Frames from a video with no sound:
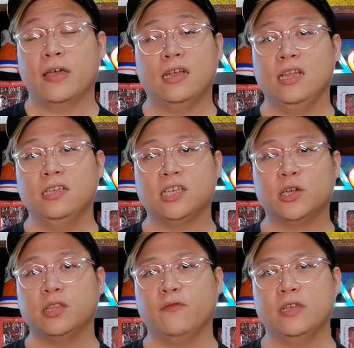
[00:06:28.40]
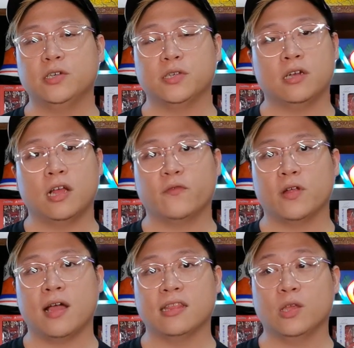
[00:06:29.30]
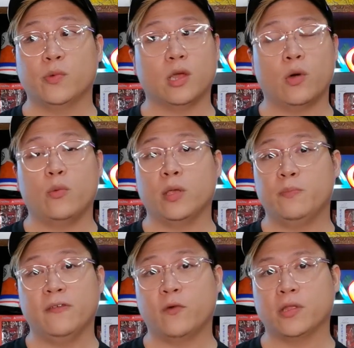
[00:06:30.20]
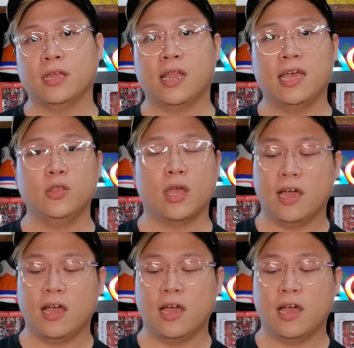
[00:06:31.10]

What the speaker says: Finally, security features are not forgotten with the Huawei P40 line.